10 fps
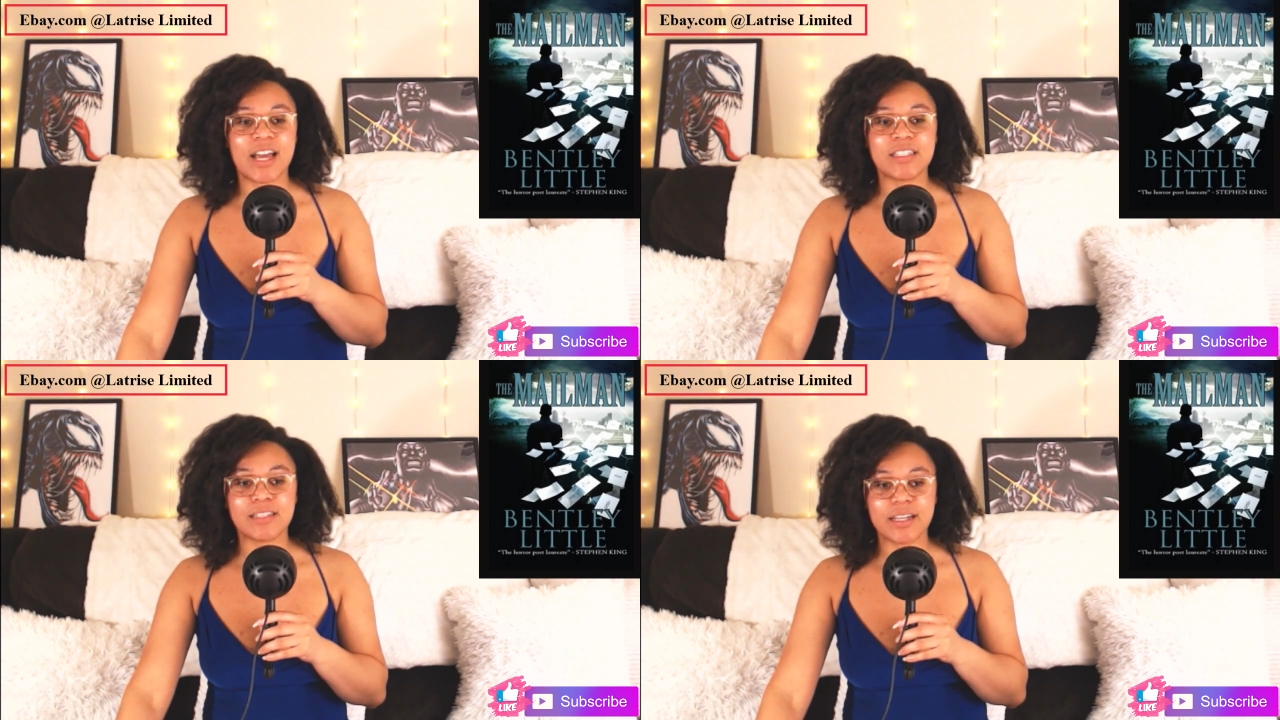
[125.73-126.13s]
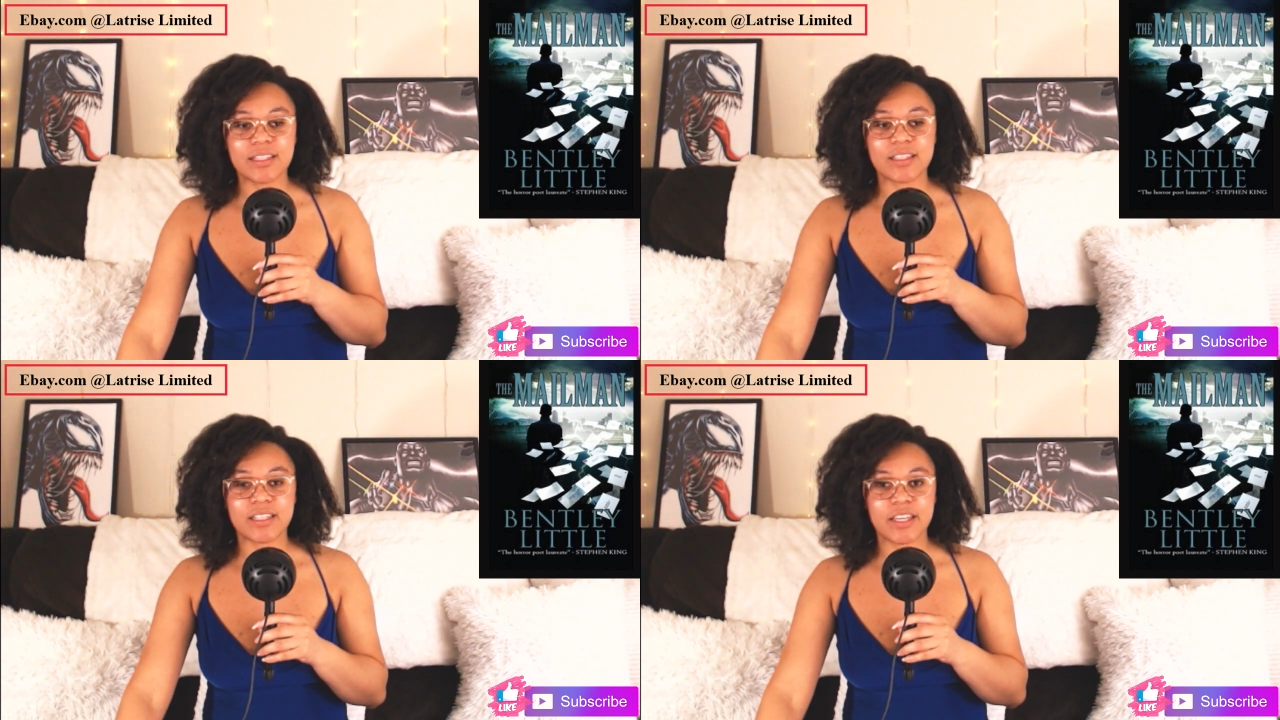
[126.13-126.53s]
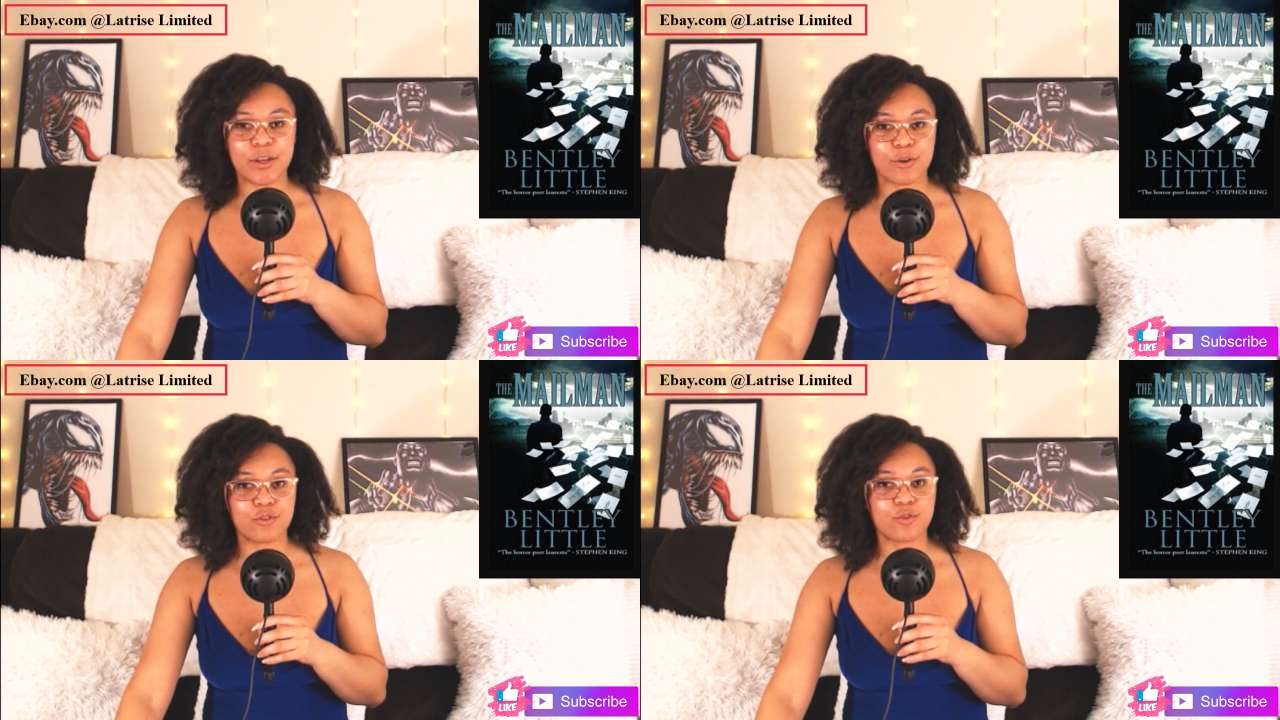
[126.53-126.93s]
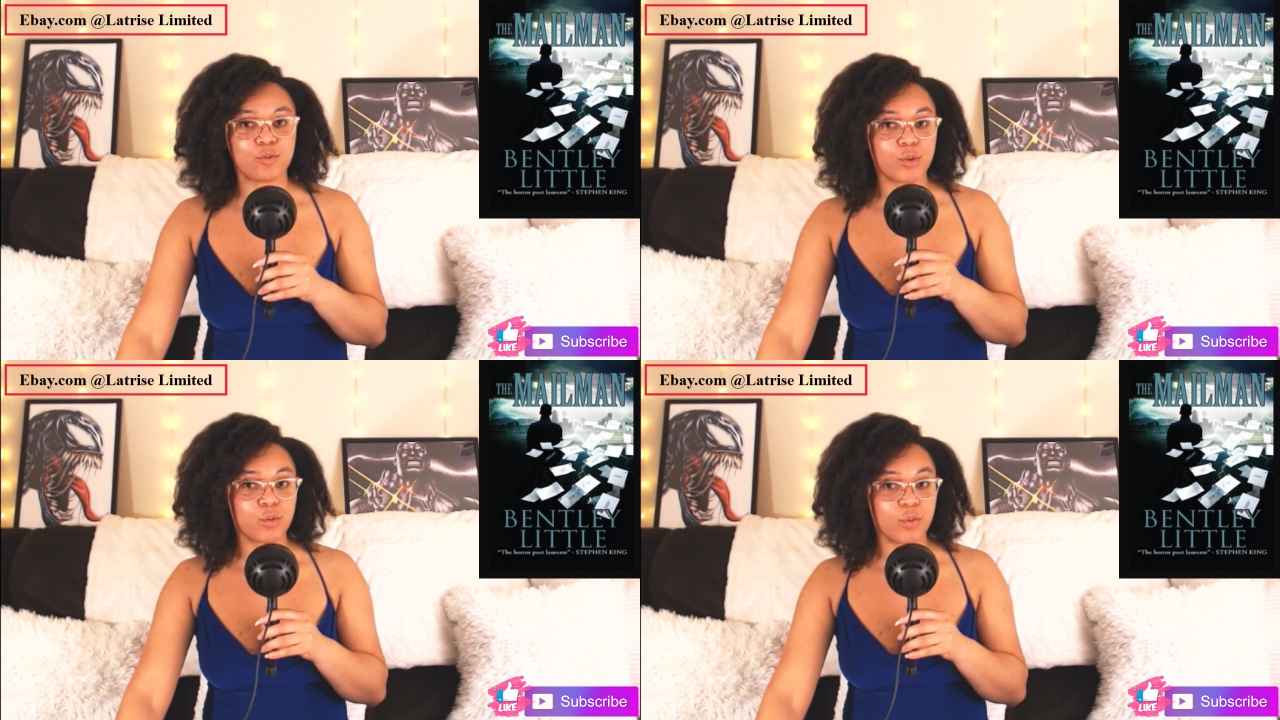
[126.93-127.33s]
I liked that the
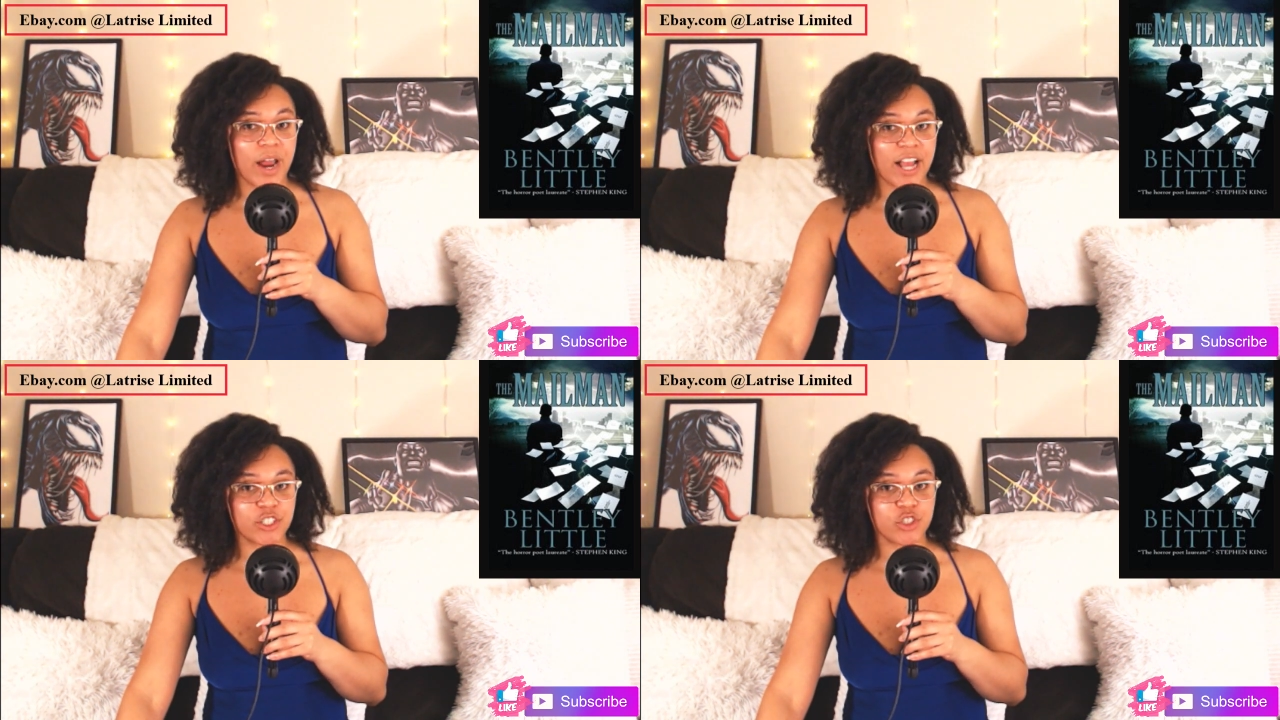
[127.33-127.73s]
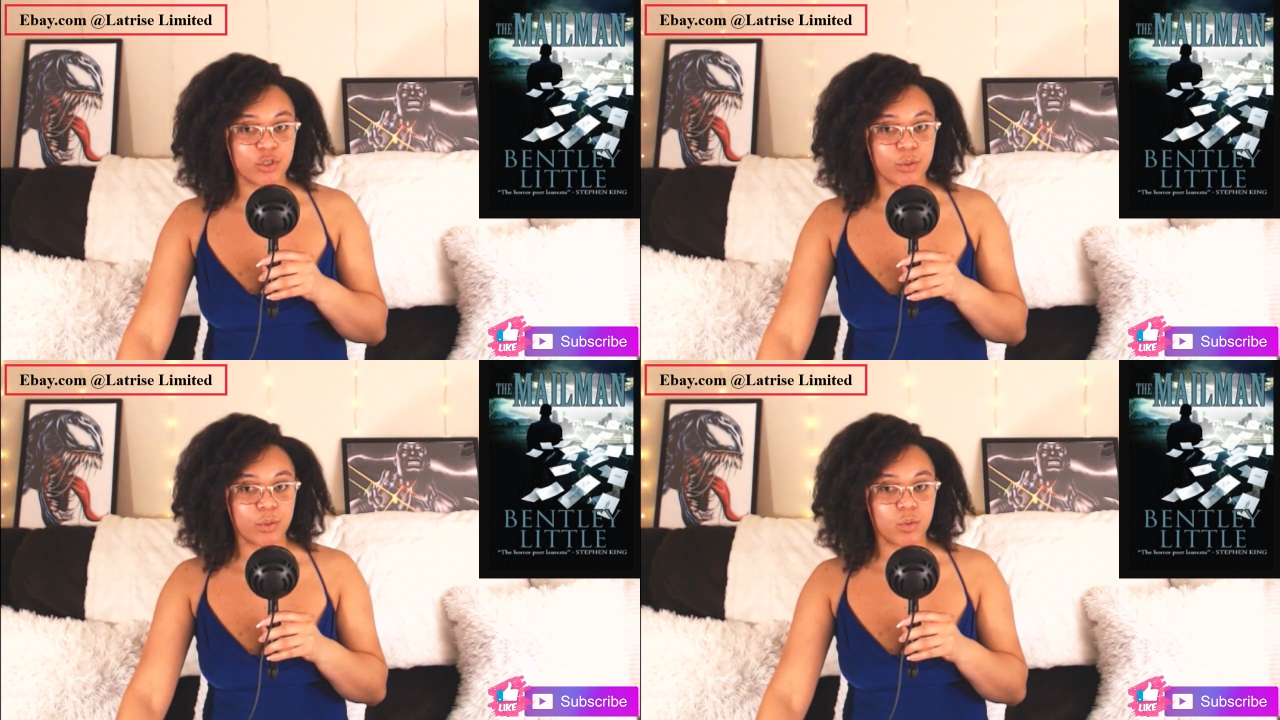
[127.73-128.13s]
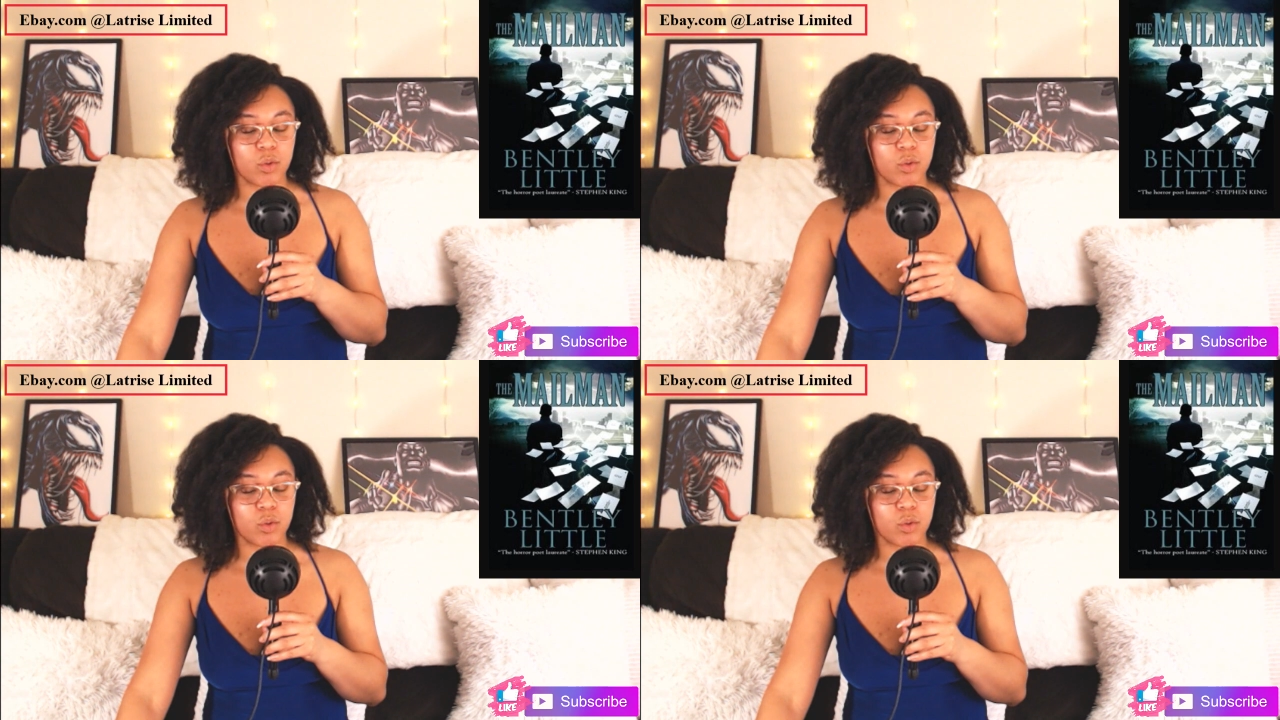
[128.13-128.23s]
characters were rational.